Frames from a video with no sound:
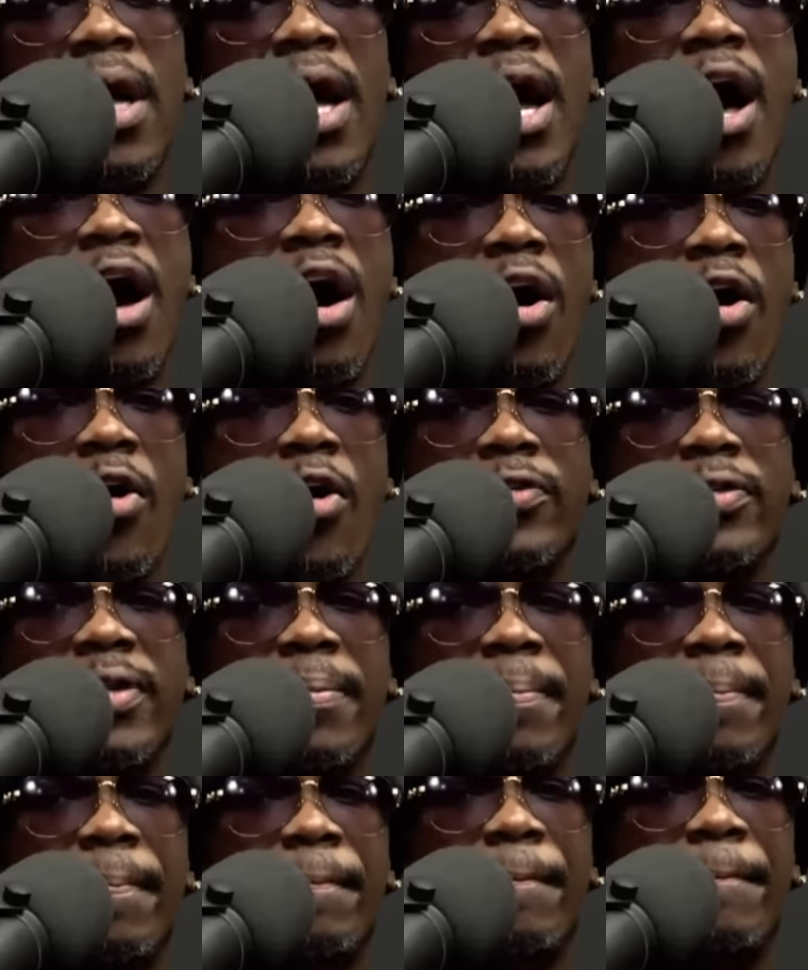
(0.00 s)
all the
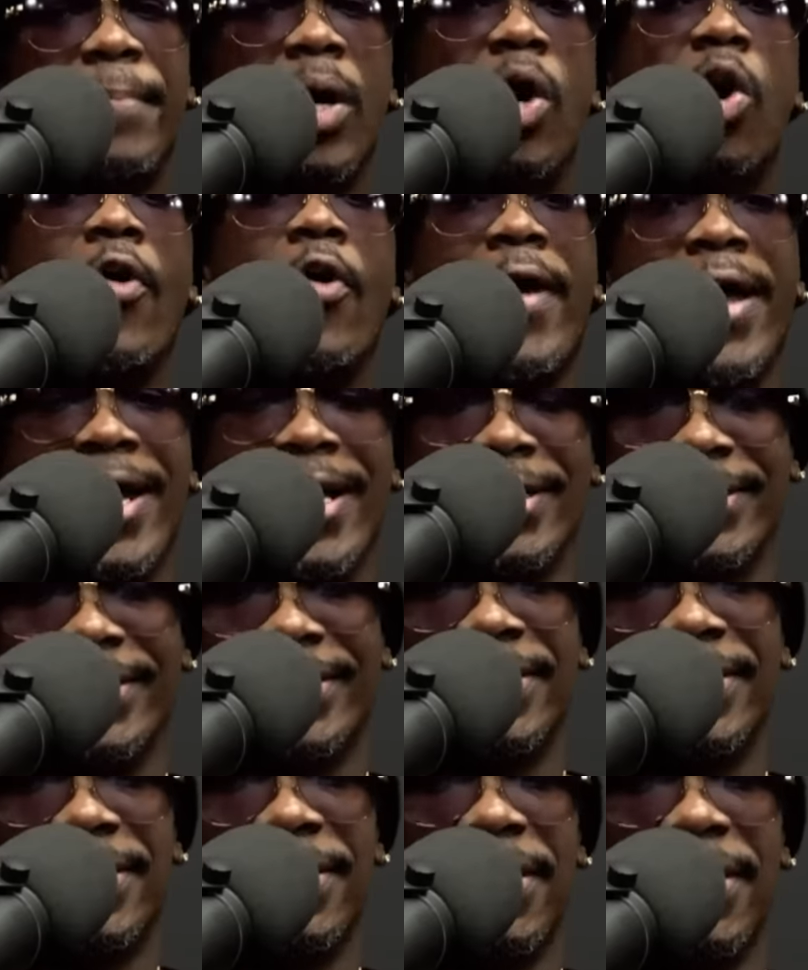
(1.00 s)

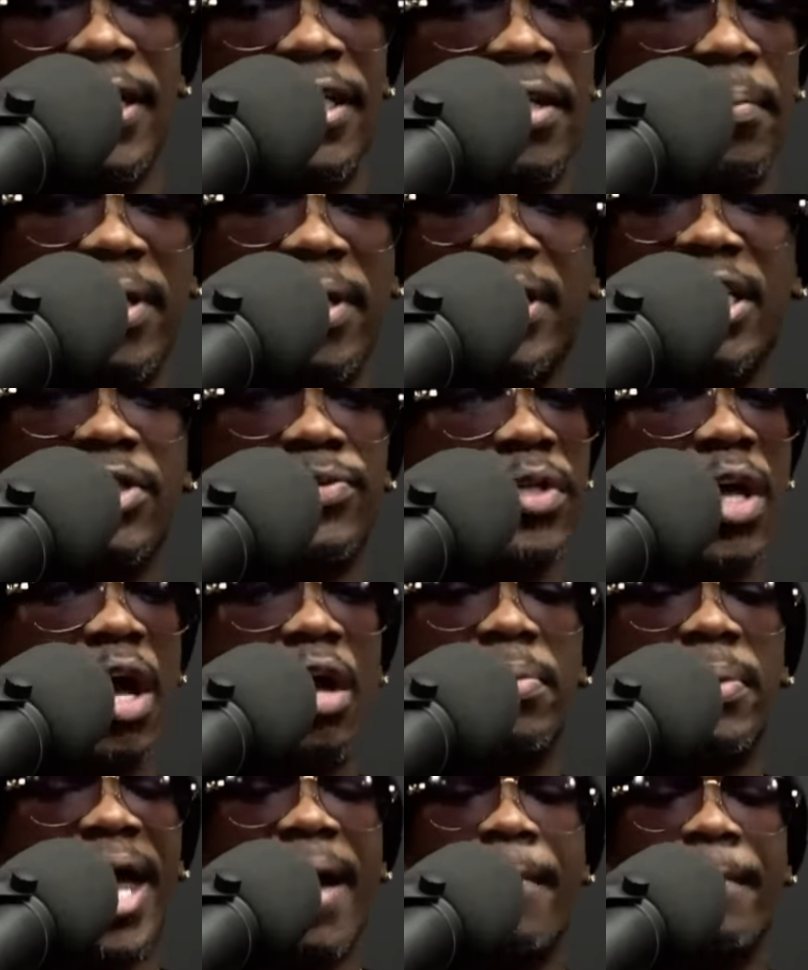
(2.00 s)
boys, and but these were
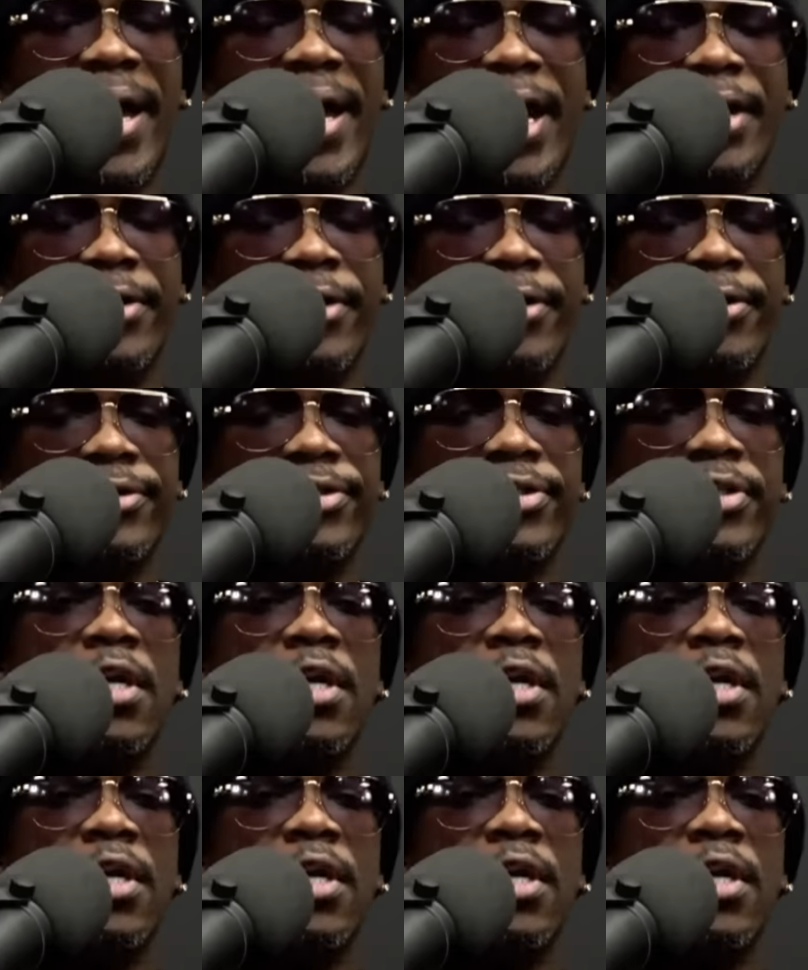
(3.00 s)
not minors,